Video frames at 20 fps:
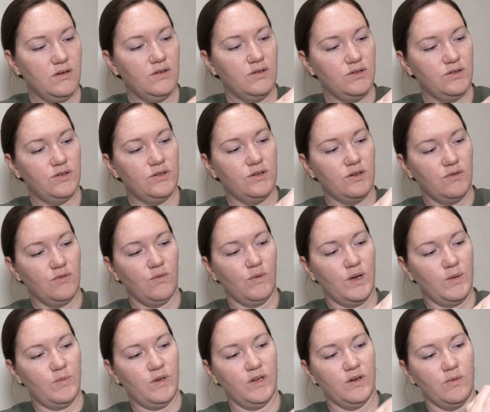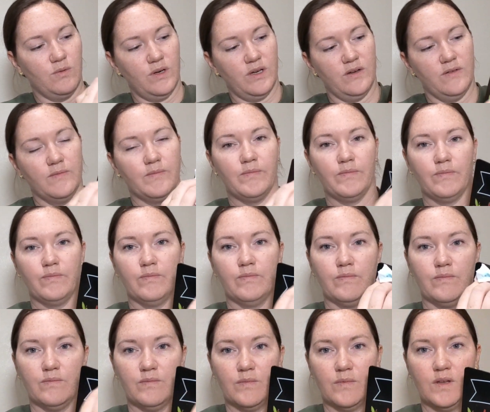just start wiping away.
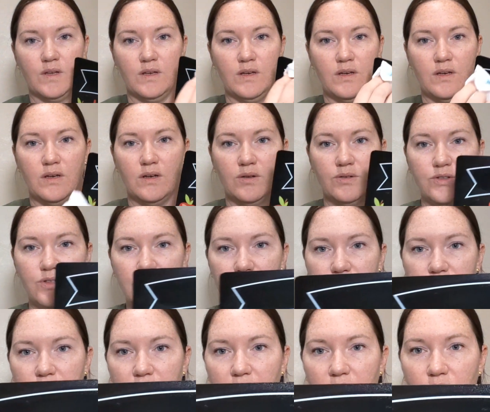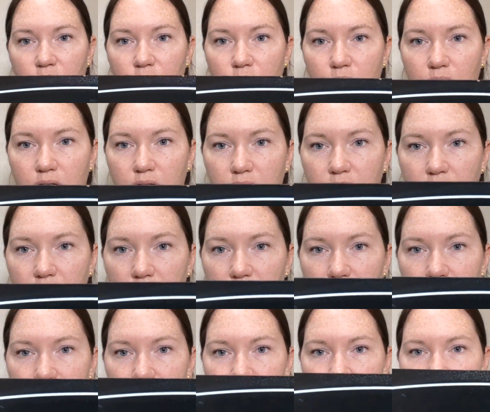You can see how quickly and
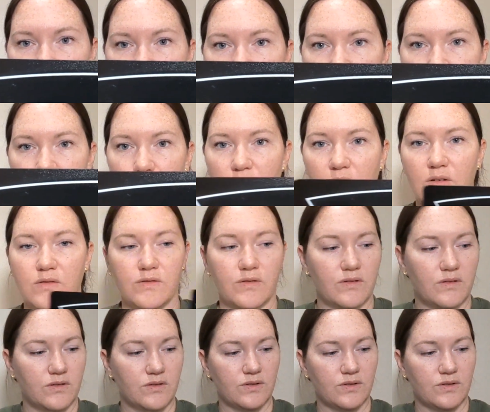easily that came off.